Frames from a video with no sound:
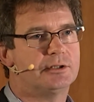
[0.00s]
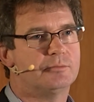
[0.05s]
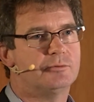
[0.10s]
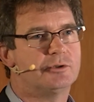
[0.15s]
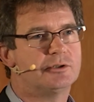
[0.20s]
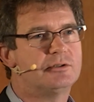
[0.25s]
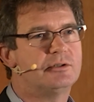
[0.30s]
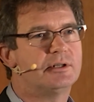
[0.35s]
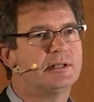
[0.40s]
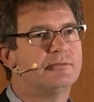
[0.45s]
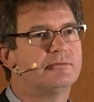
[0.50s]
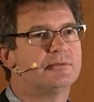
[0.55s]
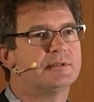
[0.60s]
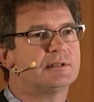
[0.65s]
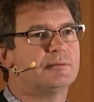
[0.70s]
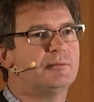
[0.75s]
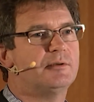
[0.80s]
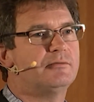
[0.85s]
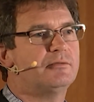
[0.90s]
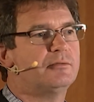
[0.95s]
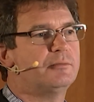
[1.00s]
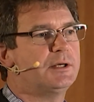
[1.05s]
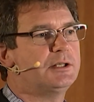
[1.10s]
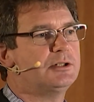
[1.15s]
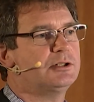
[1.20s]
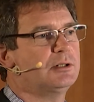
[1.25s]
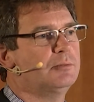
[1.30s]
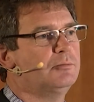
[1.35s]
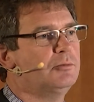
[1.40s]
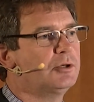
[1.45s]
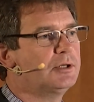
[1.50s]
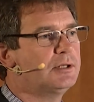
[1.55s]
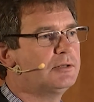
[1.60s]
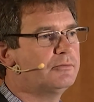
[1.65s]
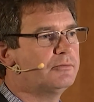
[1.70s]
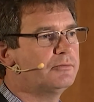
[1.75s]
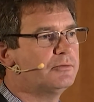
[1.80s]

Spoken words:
I'm just looking for some information. I'm looking